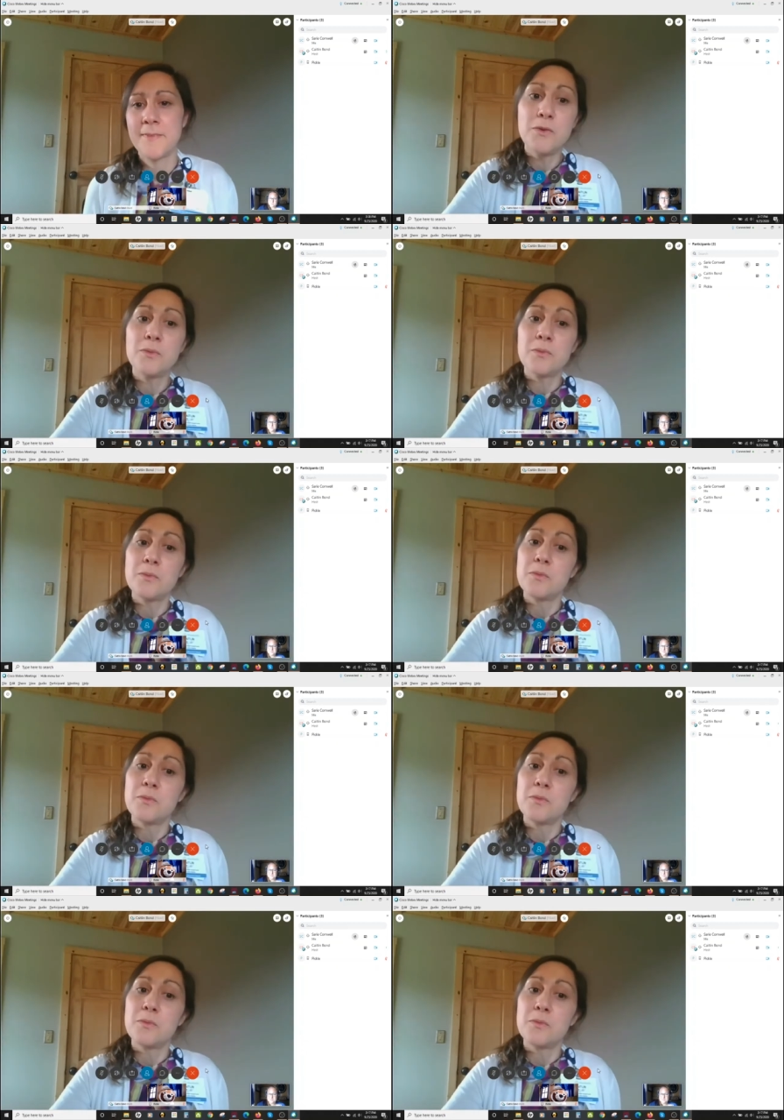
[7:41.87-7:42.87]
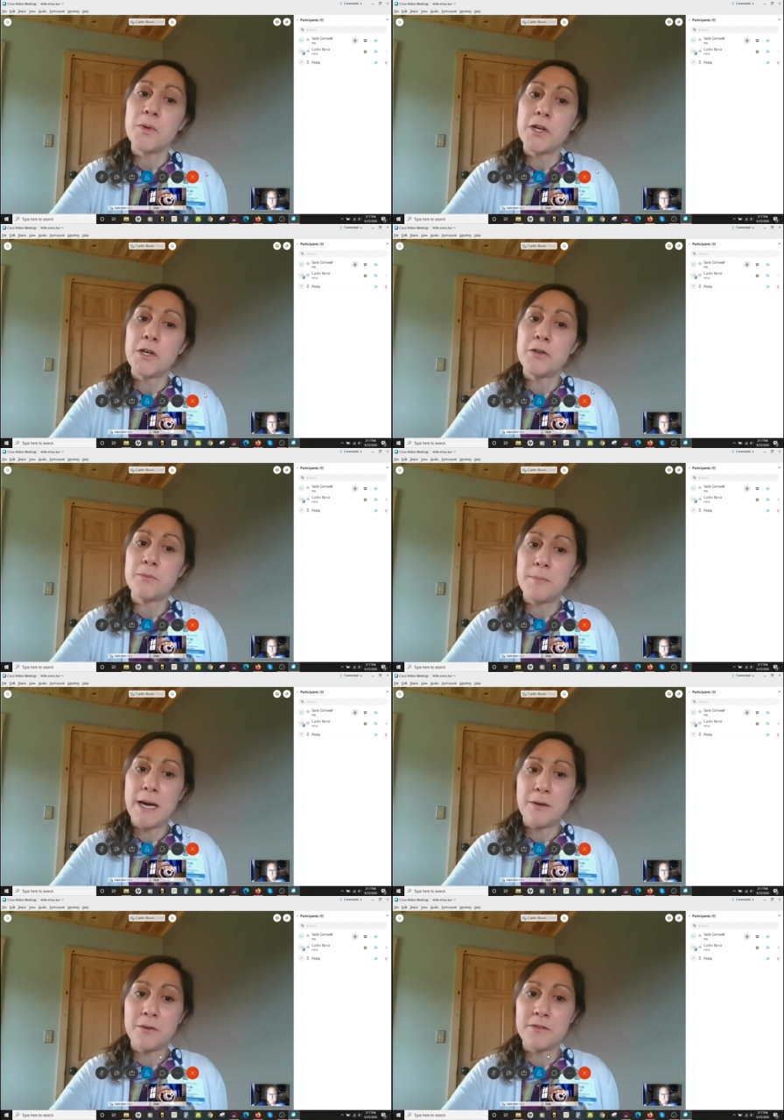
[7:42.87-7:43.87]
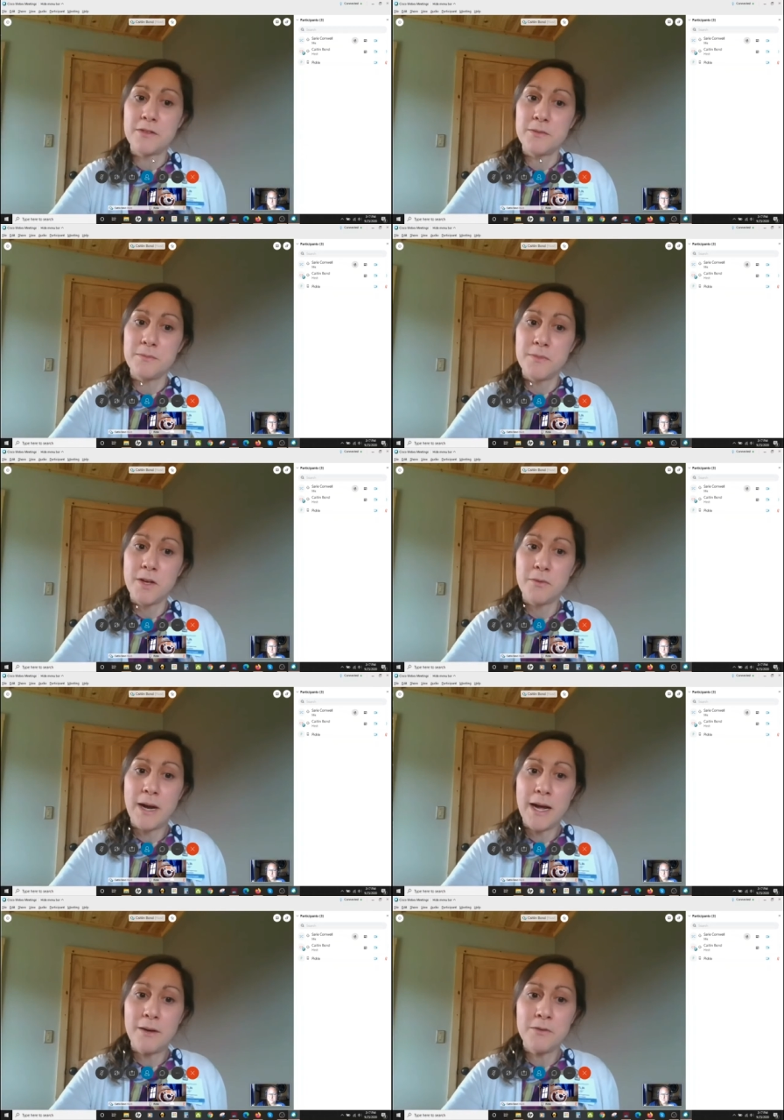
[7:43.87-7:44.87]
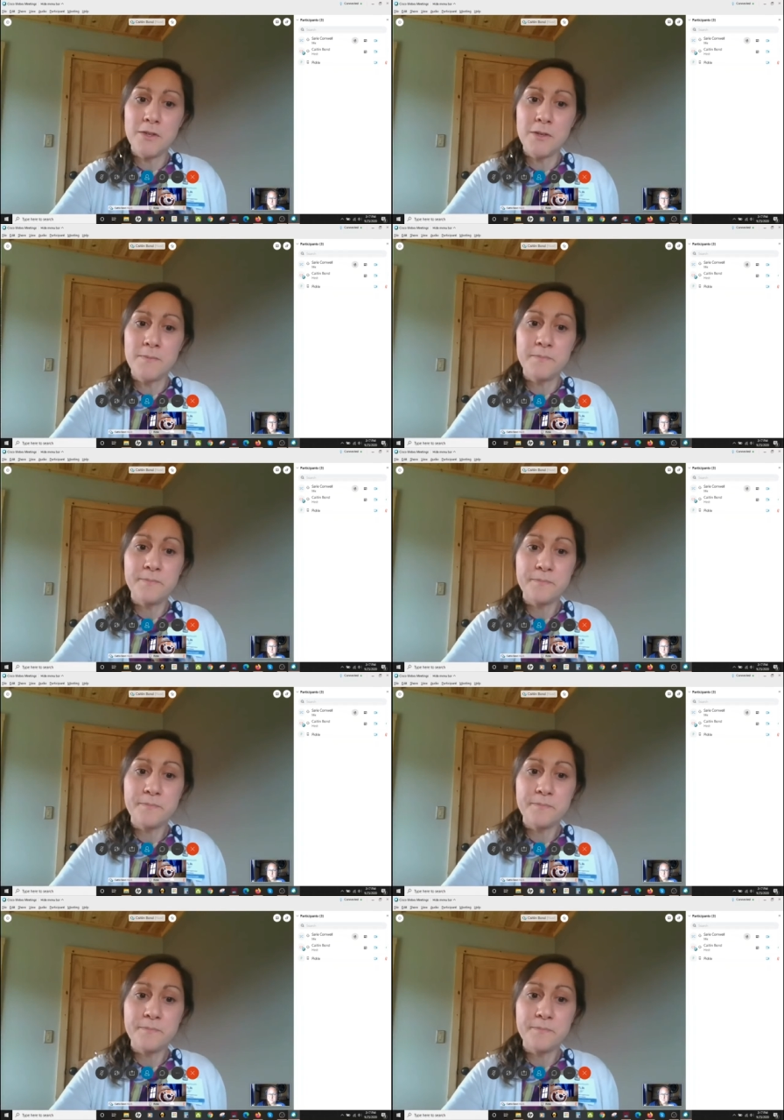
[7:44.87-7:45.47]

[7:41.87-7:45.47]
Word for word: If you roll your mouse around,